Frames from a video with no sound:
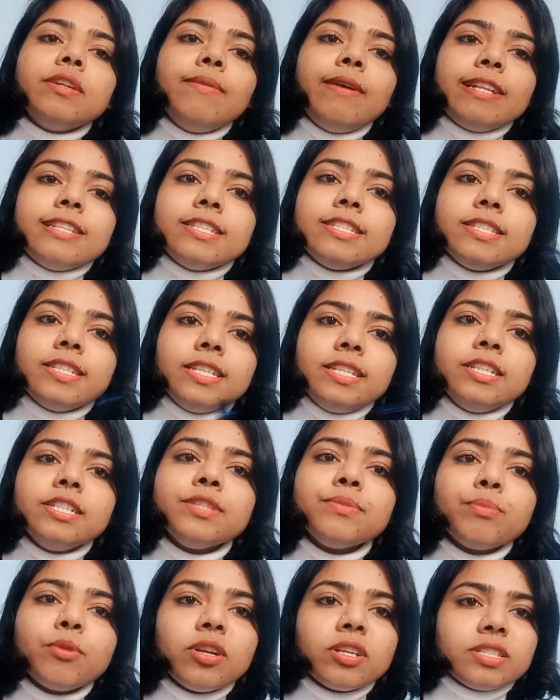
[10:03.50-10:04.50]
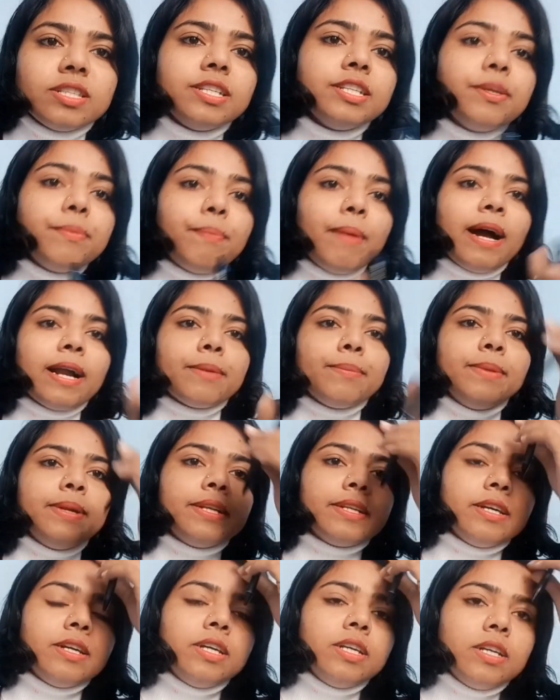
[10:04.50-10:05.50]
batches in its production
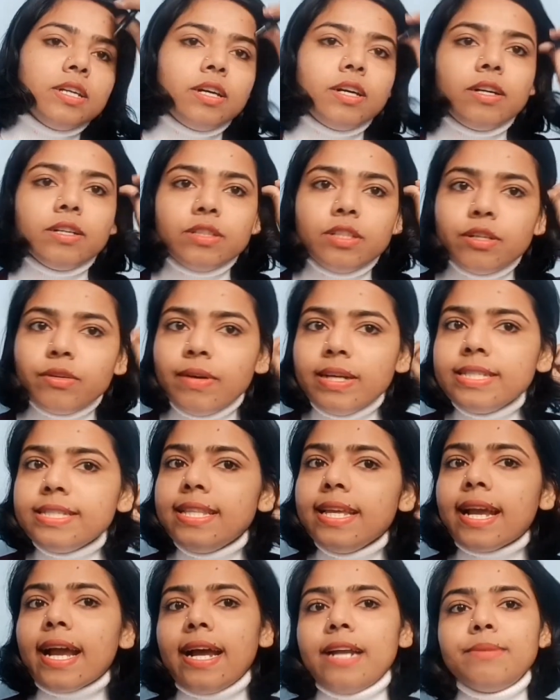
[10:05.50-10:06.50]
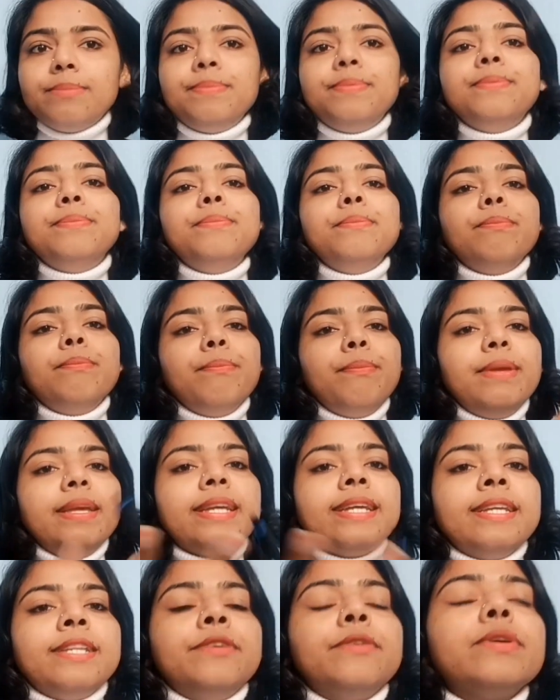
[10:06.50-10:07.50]
department, otherwise they can't
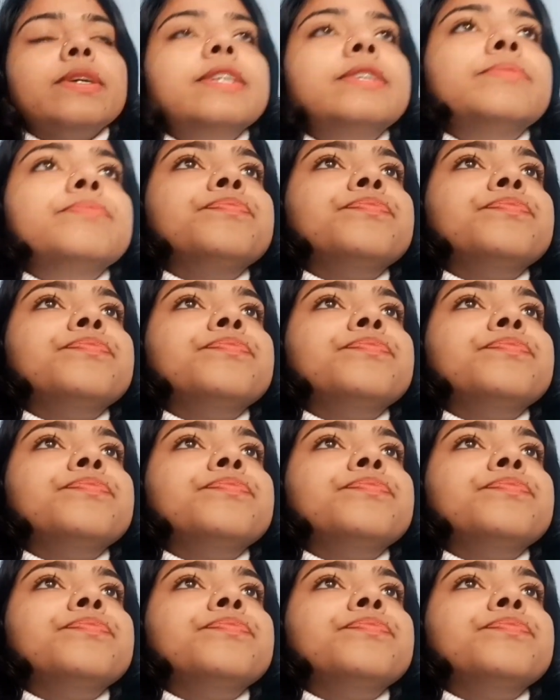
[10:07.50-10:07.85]
begin. Okay,